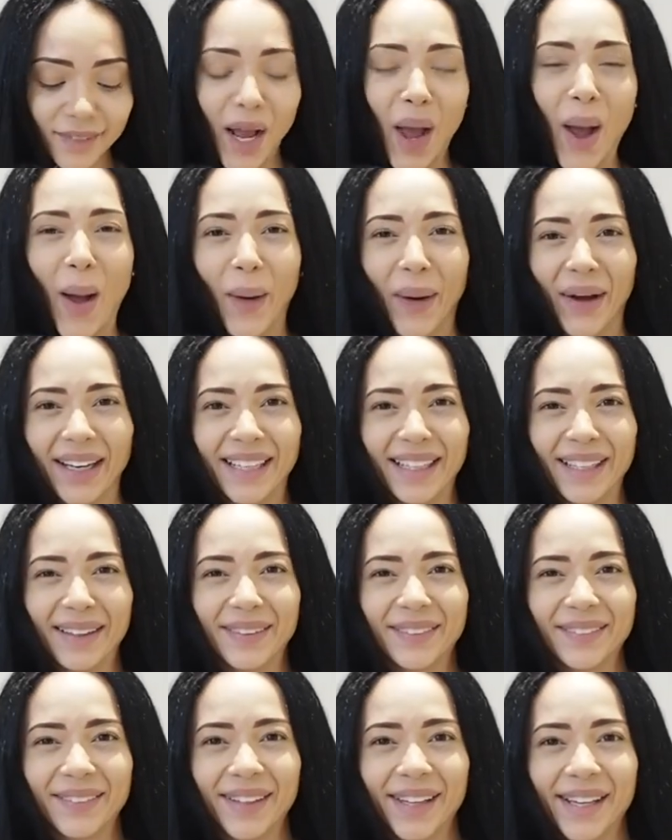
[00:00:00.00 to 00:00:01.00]
I
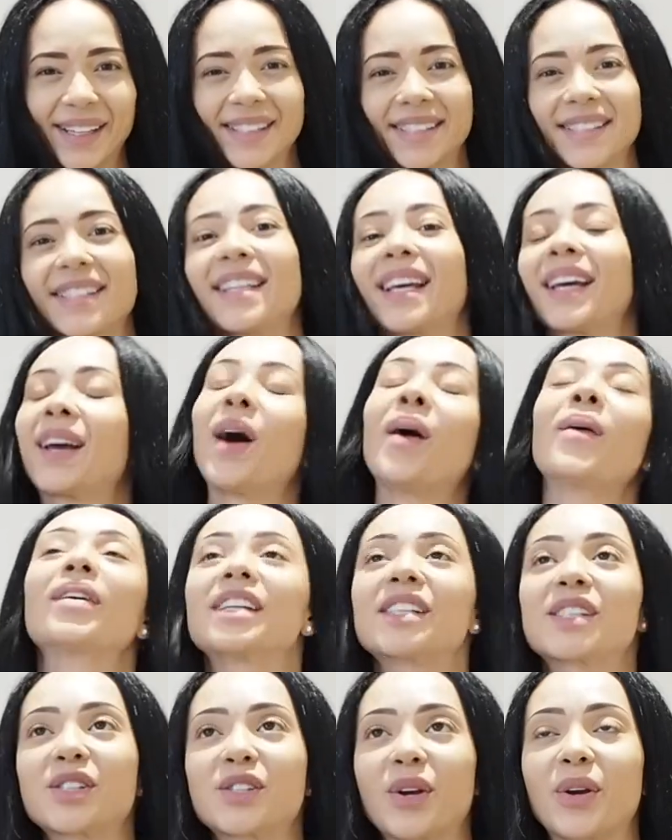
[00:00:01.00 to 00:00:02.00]
love this. I can't
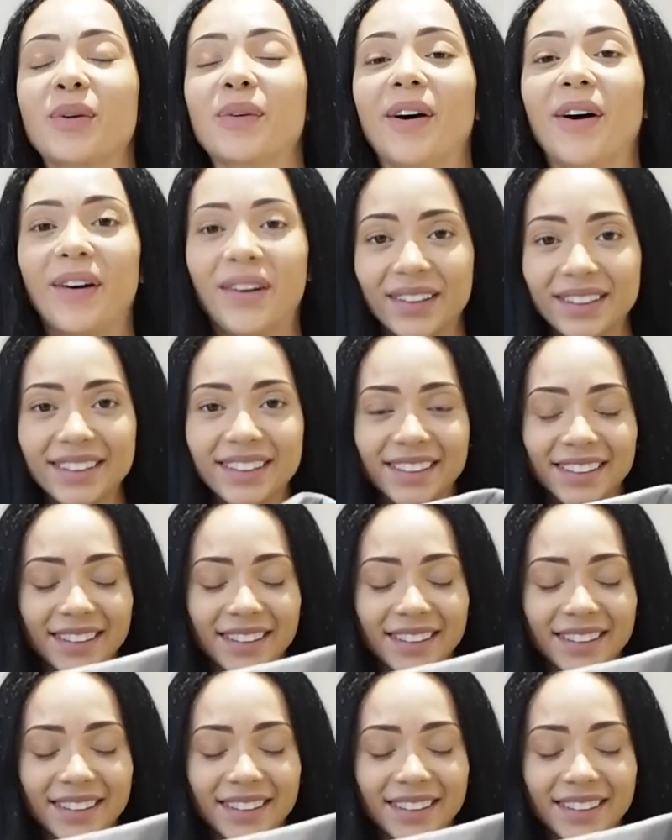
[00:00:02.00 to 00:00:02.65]
wait to show you it on.